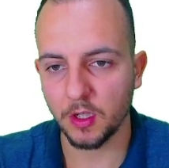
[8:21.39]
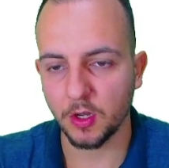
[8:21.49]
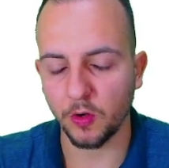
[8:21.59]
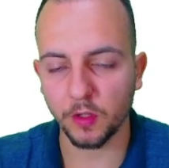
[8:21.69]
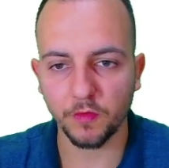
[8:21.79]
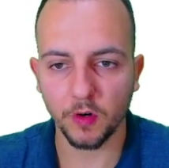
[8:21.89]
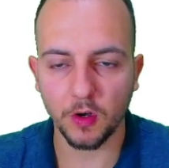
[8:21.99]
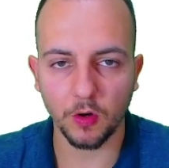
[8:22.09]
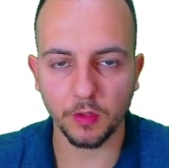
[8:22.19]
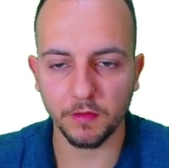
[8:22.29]
not for
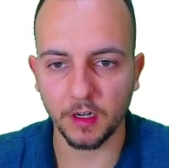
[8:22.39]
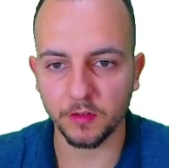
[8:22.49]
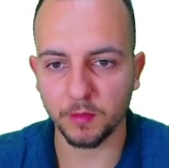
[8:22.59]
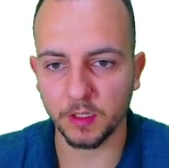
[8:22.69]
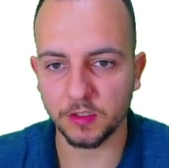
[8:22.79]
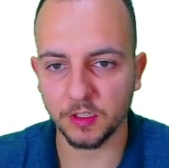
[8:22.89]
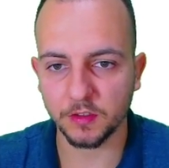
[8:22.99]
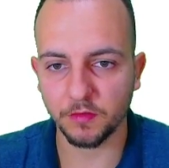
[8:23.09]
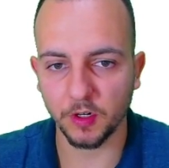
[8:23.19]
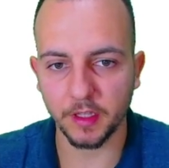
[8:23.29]
all the values, but just
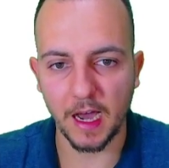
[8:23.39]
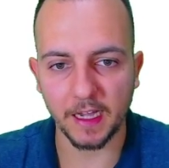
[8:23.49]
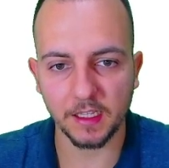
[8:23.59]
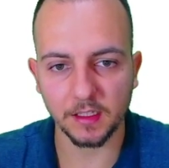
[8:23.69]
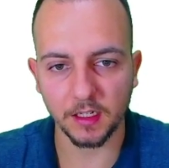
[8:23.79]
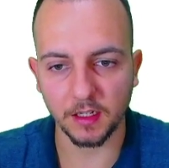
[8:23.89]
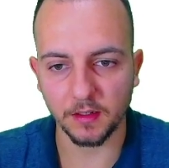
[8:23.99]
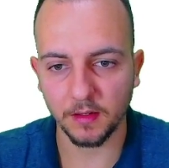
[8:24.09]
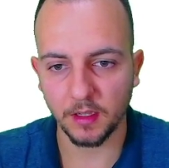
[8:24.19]
for the item 10.